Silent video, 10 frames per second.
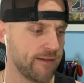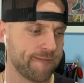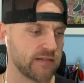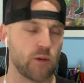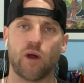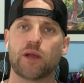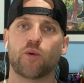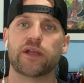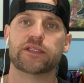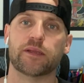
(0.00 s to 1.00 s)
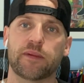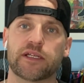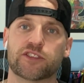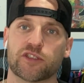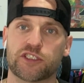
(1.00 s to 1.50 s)
And why wouldn't the
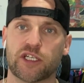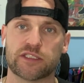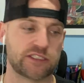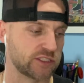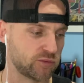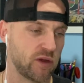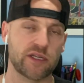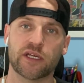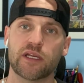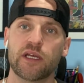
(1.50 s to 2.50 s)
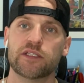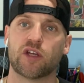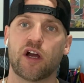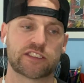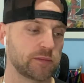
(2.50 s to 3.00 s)
Minister of Justice want to
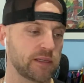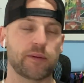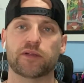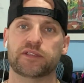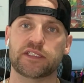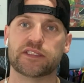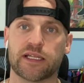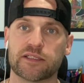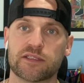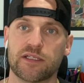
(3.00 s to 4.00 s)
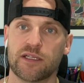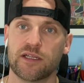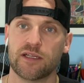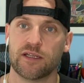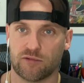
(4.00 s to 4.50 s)
talk to me about these things,
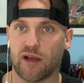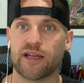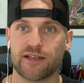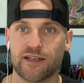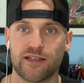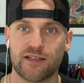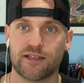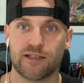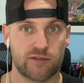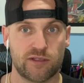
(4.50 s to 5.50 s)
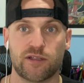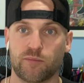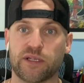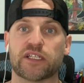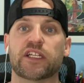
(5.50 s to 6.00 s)
right?
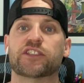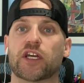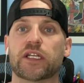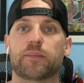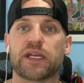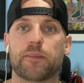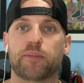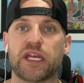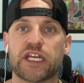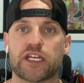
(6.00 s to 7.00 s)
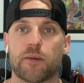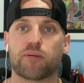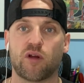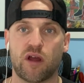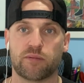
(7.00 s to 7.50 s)
Because it's going to be a big
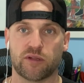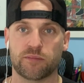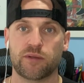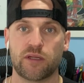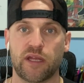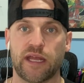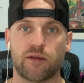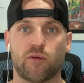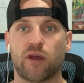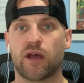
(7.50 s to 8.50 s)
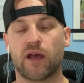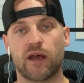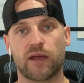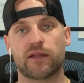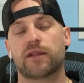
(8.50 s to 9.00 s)
problem. It's
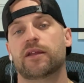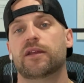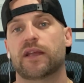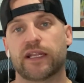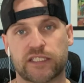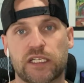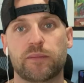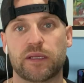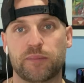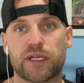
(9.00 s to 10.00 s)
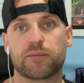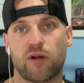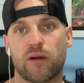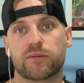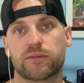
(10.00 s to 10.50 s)
going to be a big
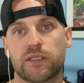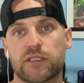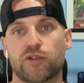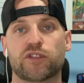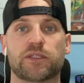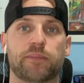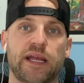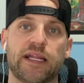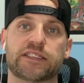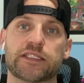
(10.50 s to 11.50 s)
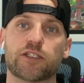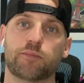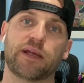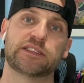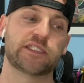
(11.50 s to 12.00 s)
problem. So it's in their
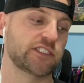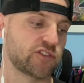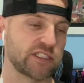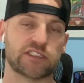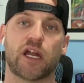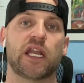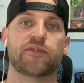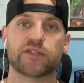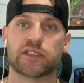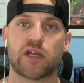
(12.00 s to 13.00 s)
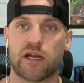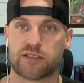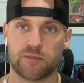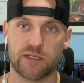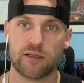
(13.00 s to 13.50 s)
best interest not even to talk
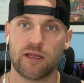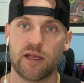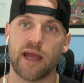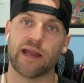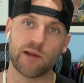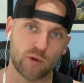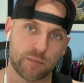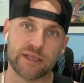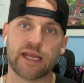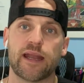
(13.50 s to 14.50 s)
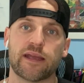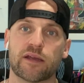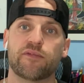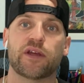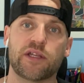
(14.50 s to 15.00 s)
to me. And I will be getting a
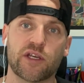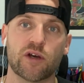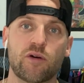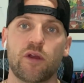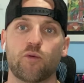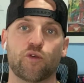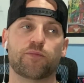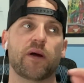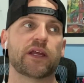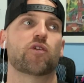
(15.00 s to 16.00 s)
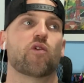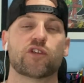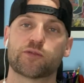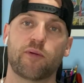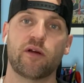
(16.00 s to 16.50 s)
video with my
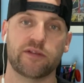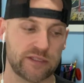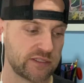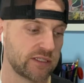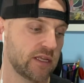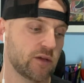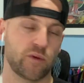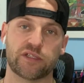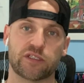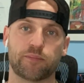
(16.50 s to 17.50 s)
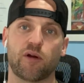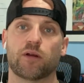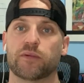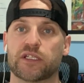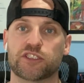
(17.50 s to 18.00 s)
correspondence with the
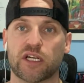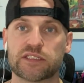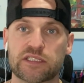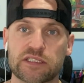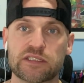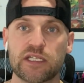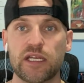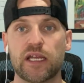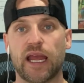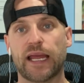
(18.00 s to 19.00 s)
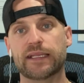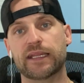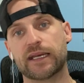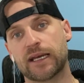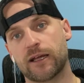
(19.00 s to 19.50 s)
Department of Justice and
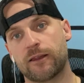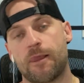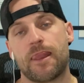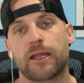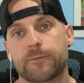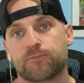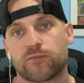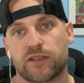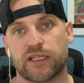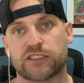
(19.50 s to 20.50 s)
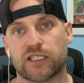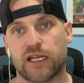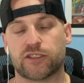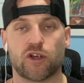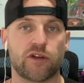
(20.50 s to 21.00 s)
this
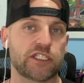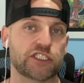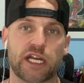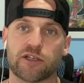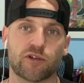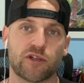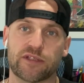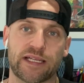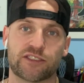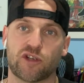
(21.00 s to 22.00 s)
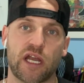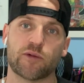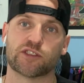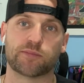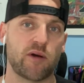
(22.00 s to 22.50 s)
Attorney General that's trying to
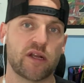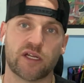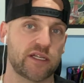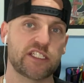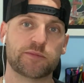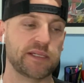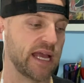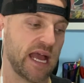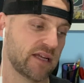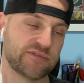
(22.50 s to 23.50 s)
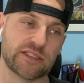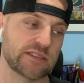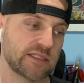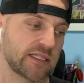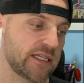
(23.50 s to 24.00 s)
respond on his behalf.
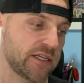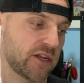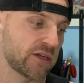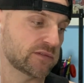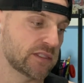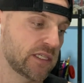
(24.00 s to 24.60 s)
And you know,